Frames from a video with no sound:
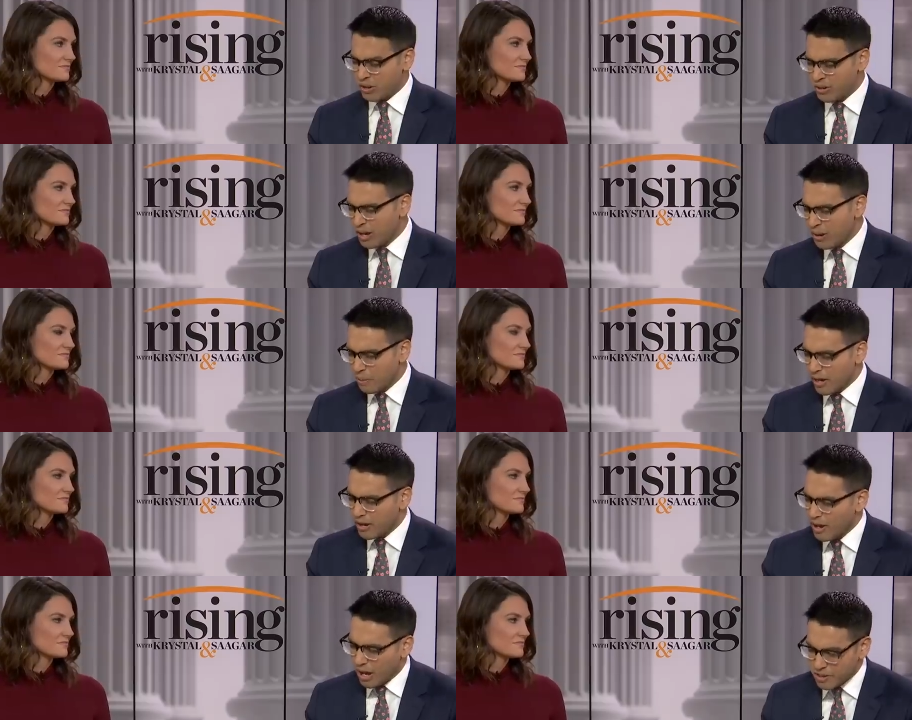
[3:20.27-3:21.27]
Speaker 1: weird.
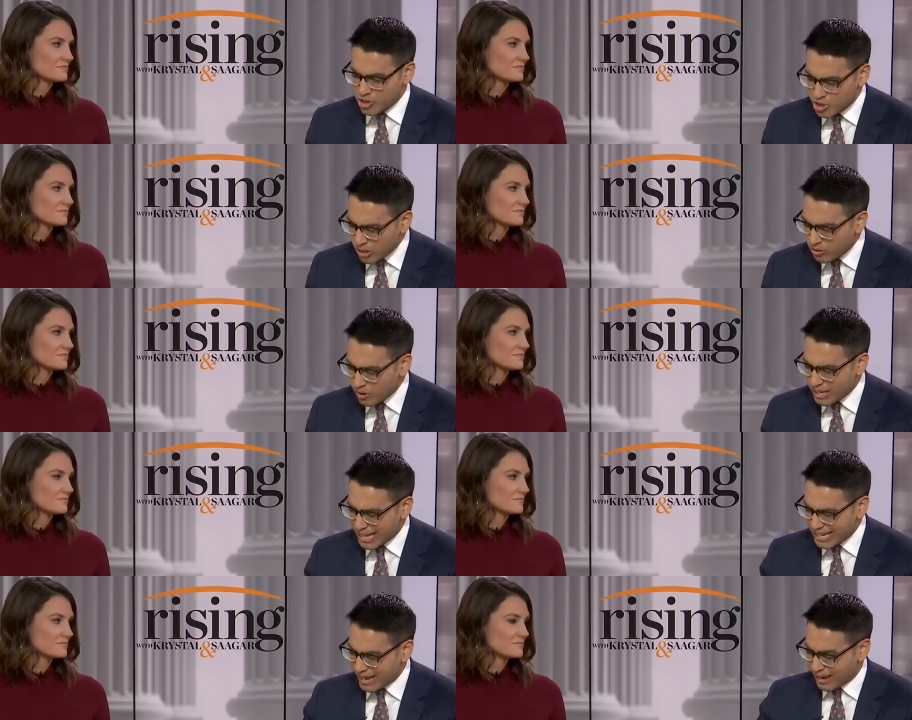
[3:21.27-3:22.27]
But I mean,
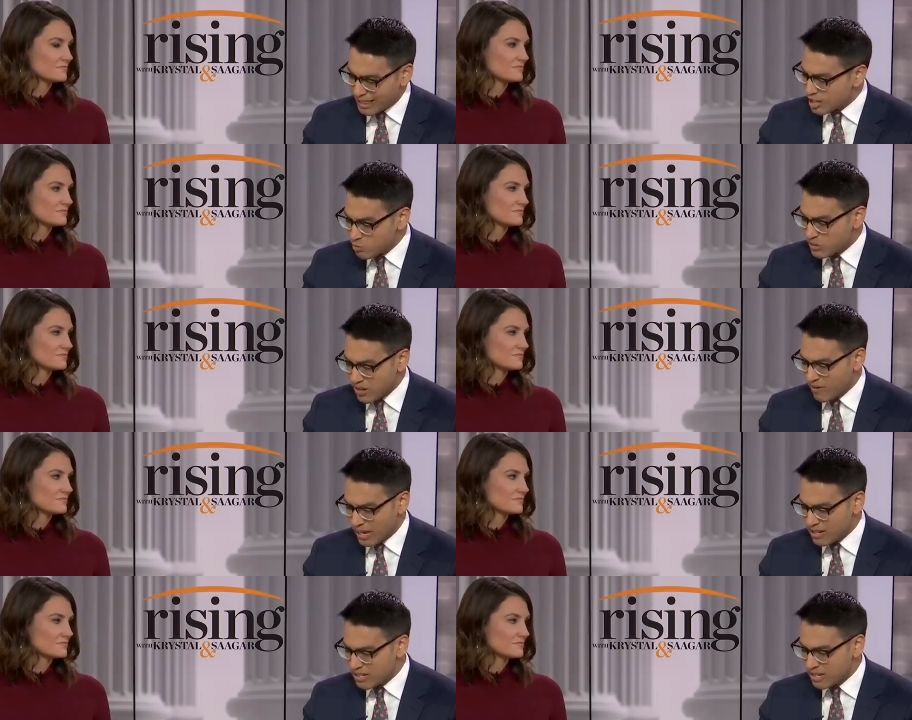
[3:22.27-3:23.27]
generally, like in this specific
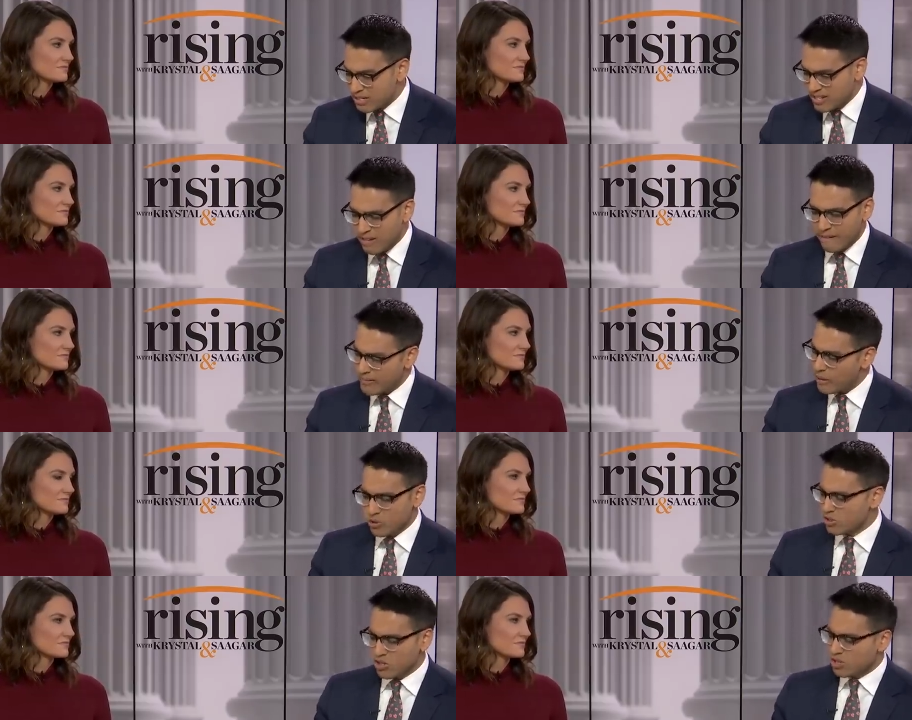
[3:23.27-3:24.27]
instance, it
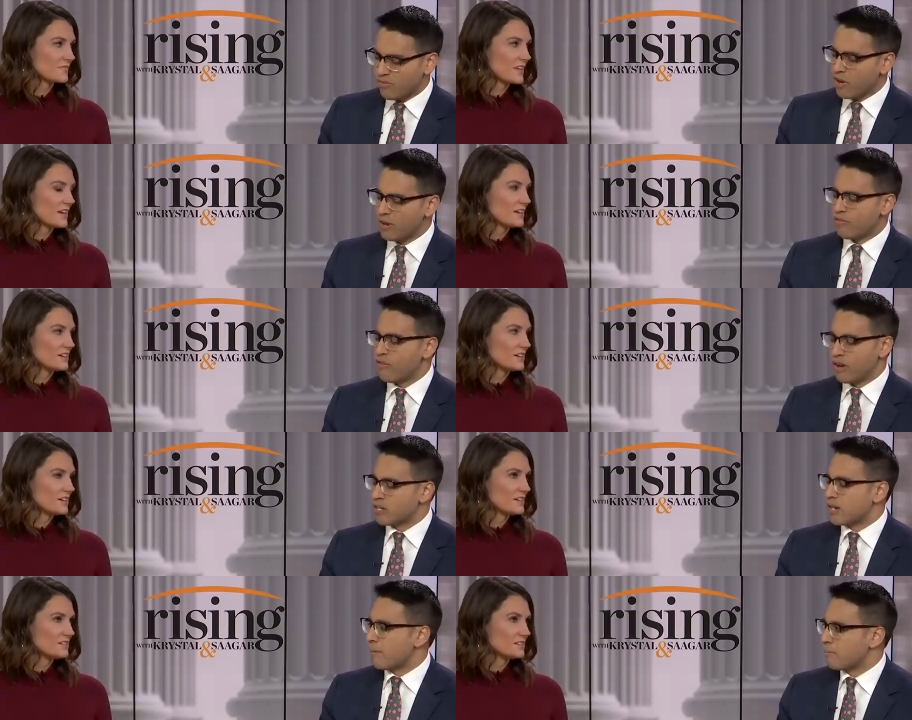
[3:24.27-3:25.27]
was just a very, very
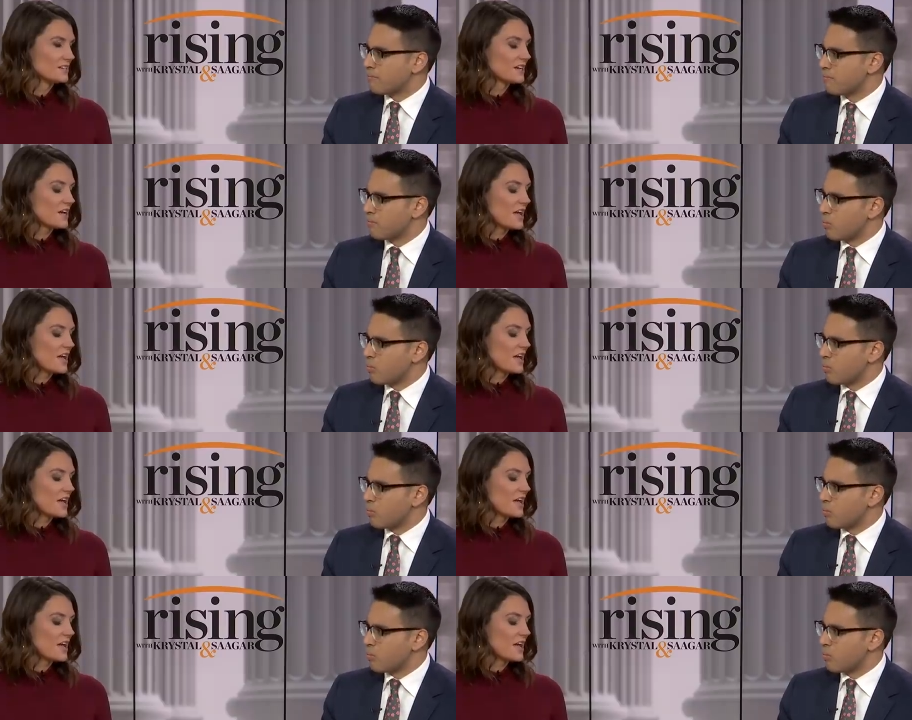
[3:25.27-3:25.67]
dumb.